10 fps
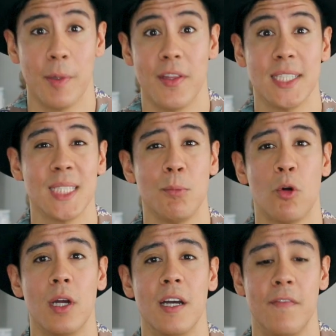but this is
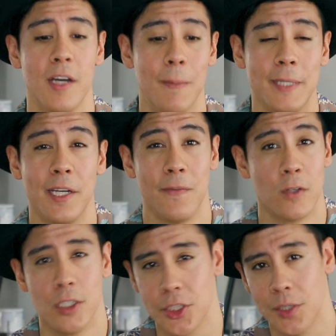more of an updated
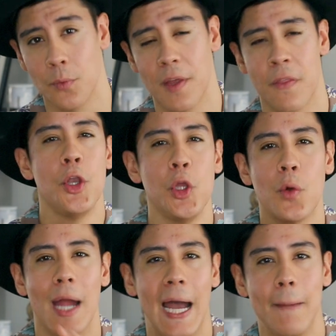version with
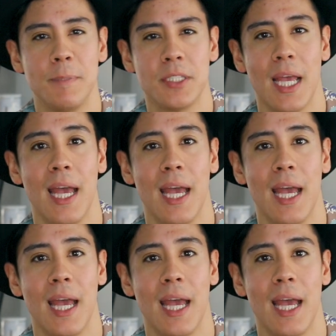newer apps.